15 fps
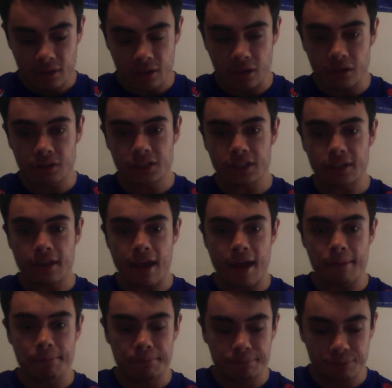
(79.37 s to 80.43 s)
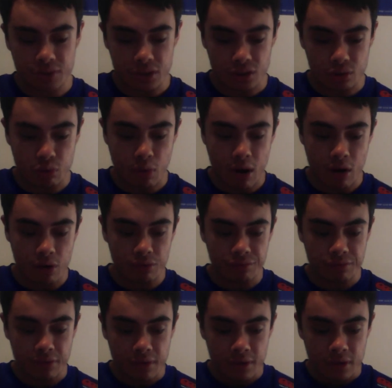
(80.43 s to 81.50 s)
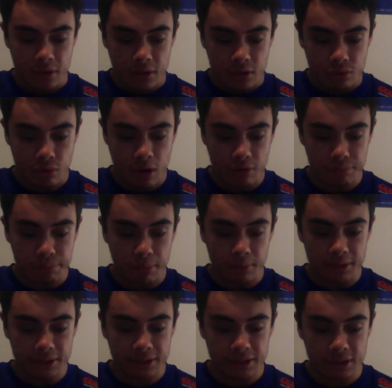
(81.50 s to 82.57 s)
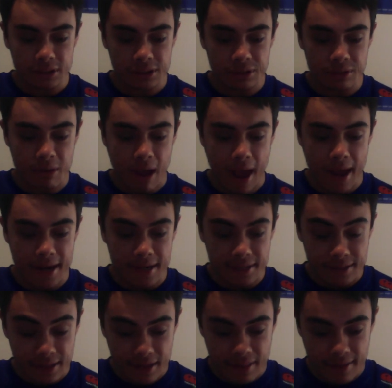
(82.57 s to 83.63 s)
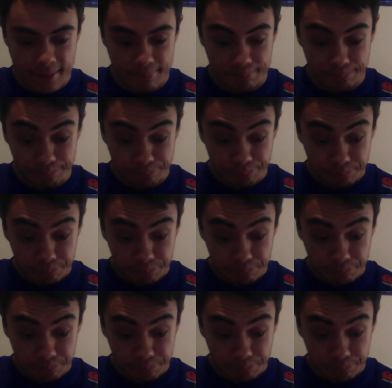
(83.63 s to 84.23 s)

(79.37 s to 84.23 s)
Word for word: closed the gap to twelve, twelve points to eight. And then